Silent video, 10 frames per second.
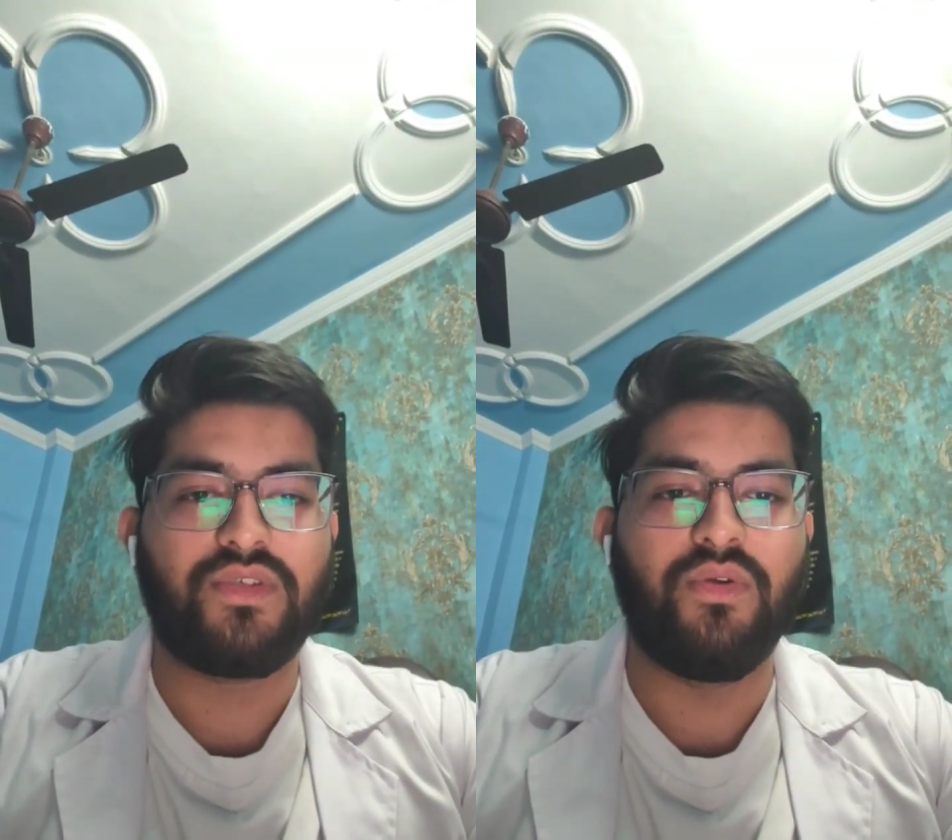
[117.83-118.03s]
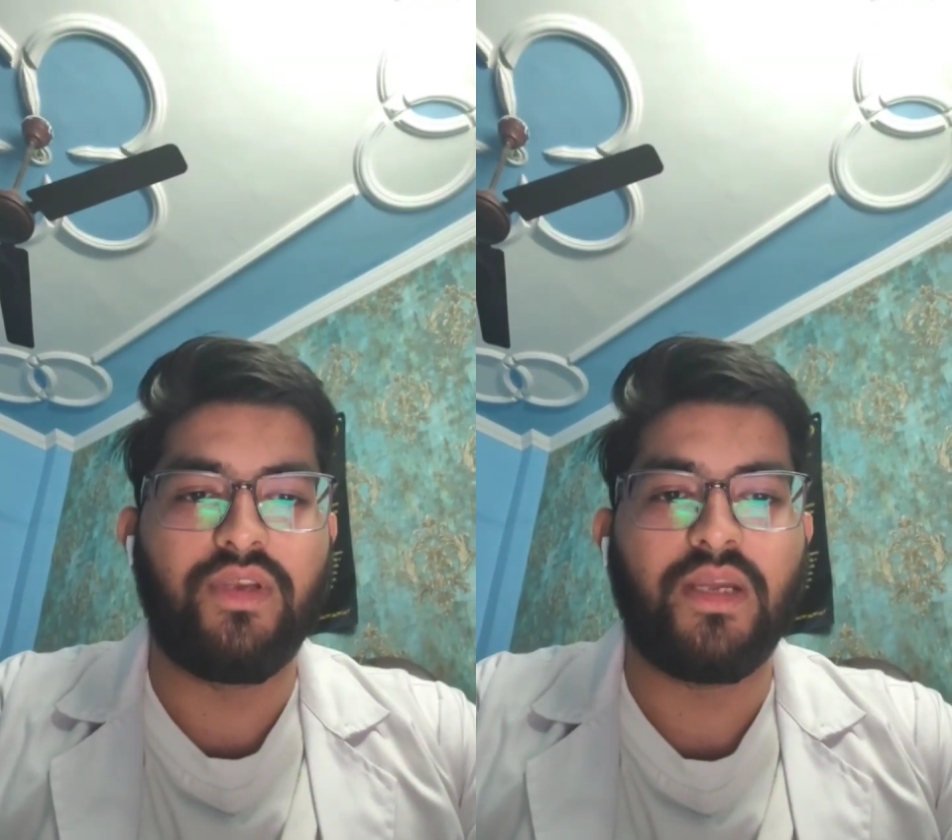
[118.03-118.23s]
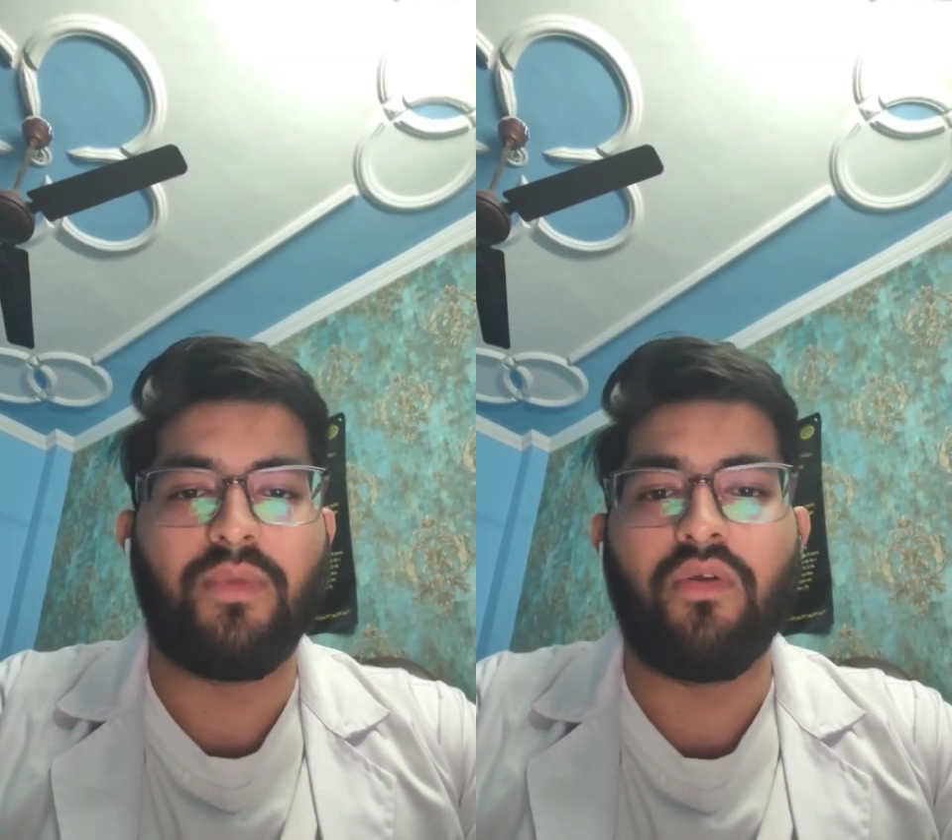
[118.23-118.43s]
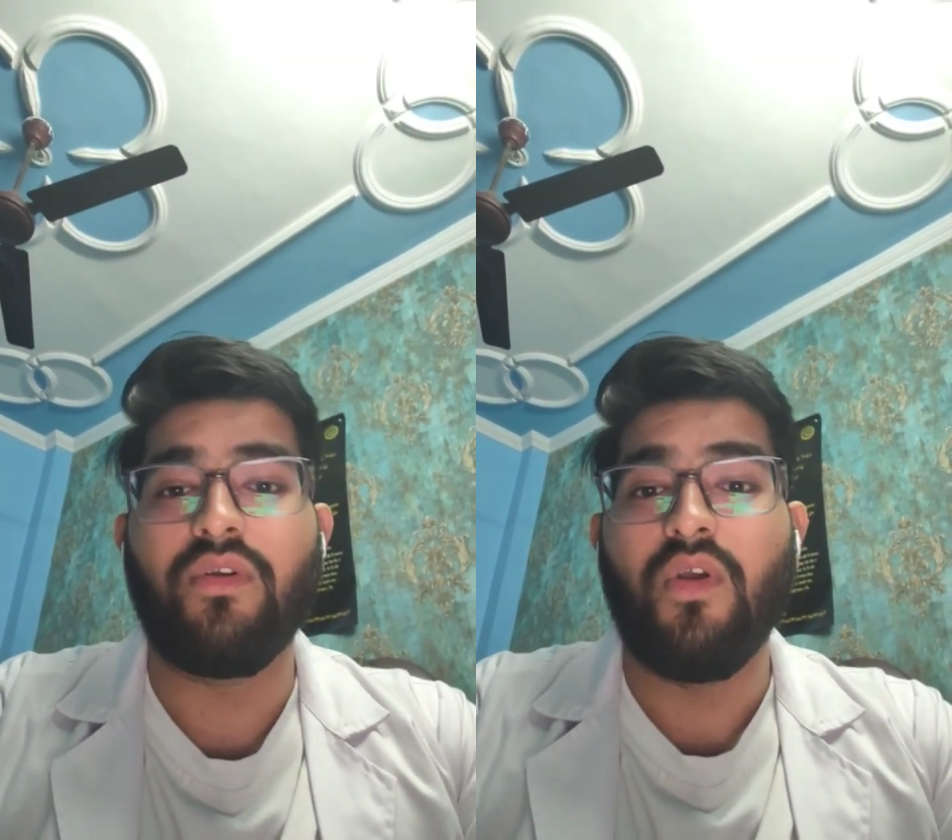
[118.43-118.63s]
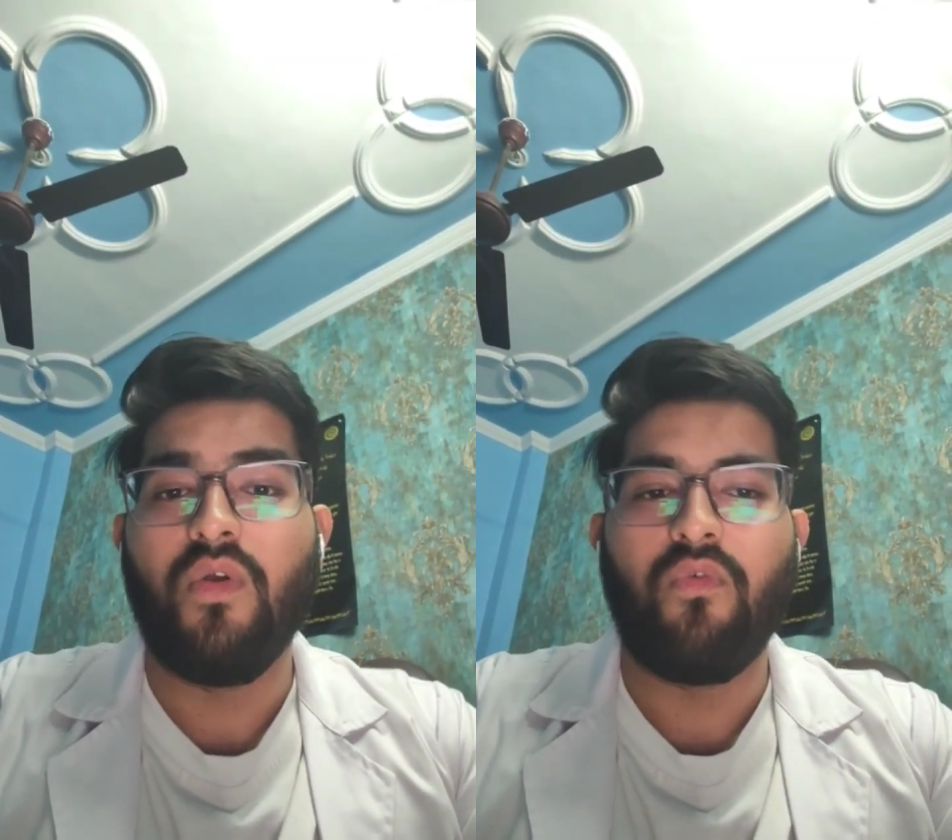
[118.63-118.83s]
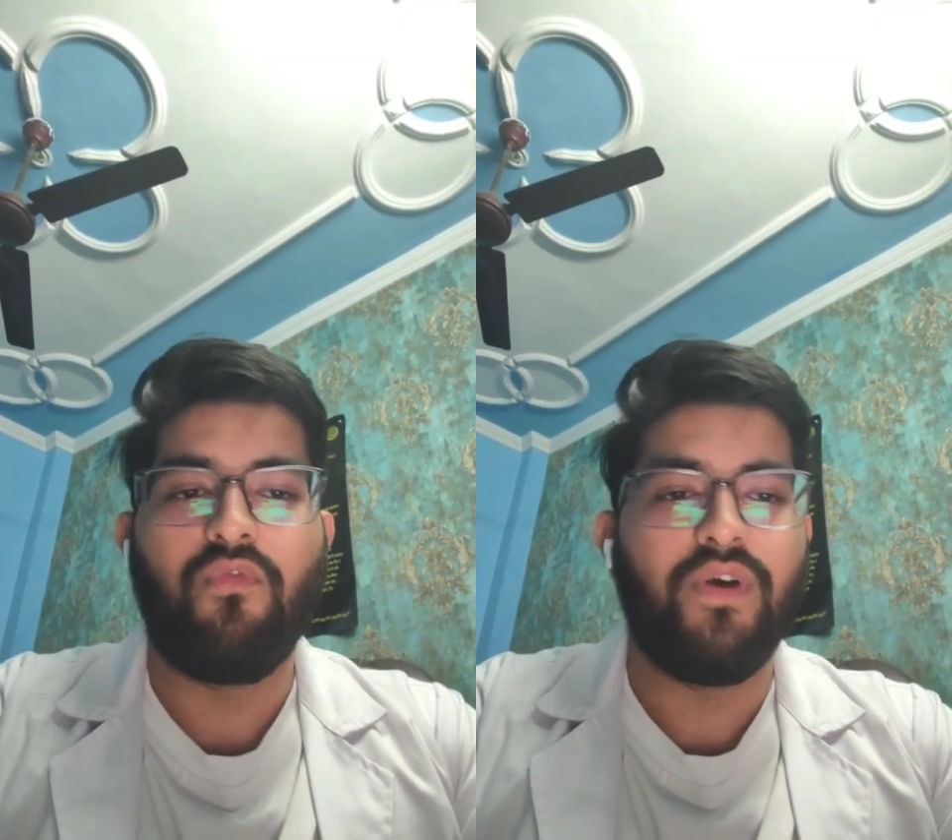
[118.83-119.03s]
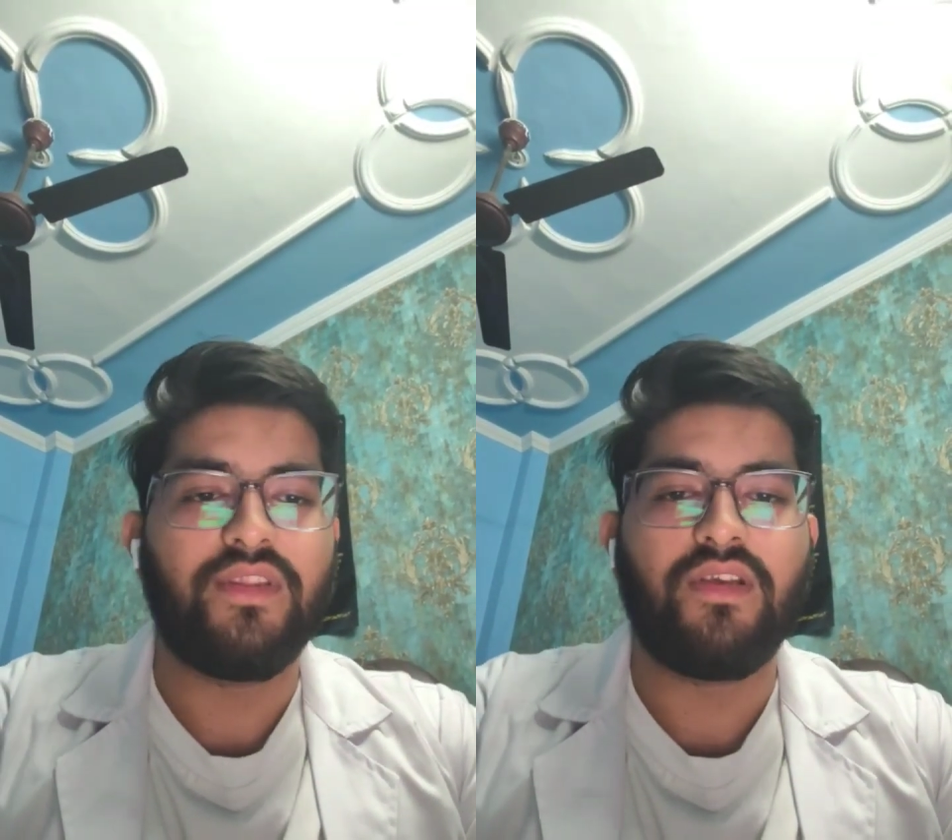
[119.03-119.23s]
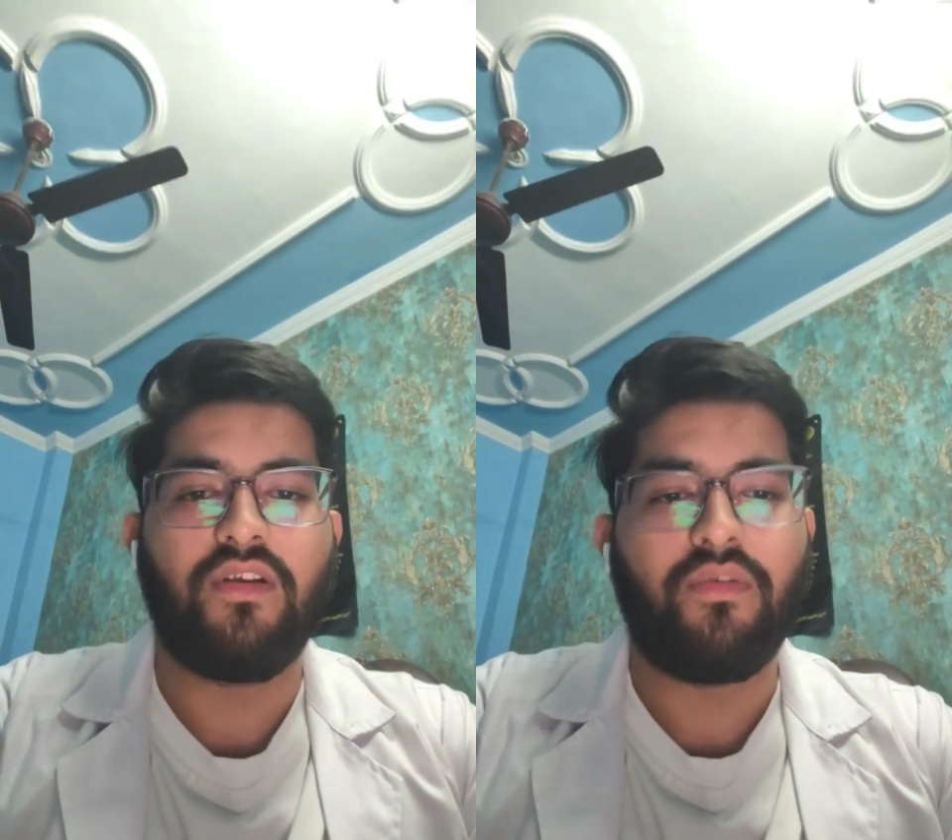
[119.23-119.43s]
during about
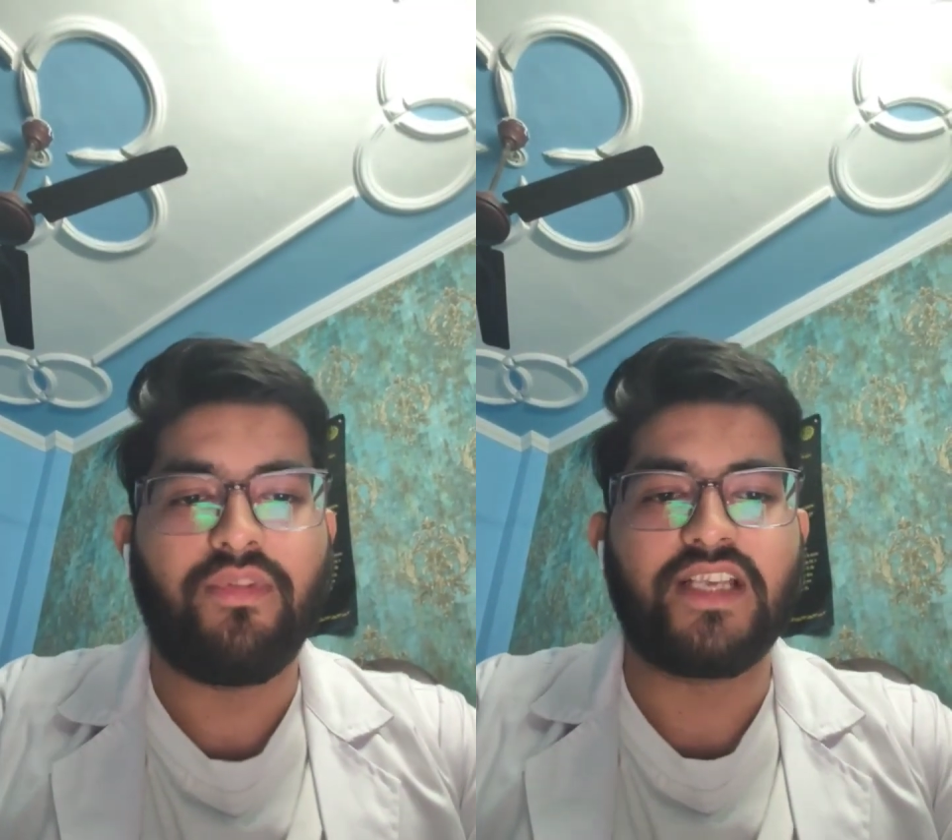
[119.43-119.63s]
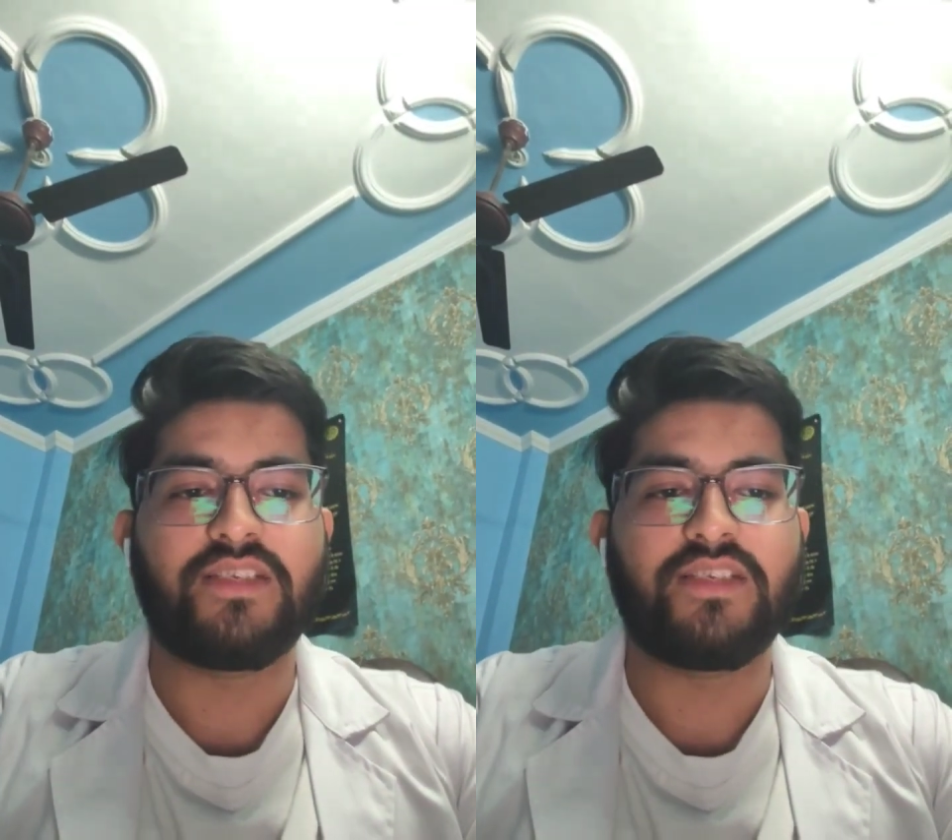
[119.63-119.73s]
1/3 of the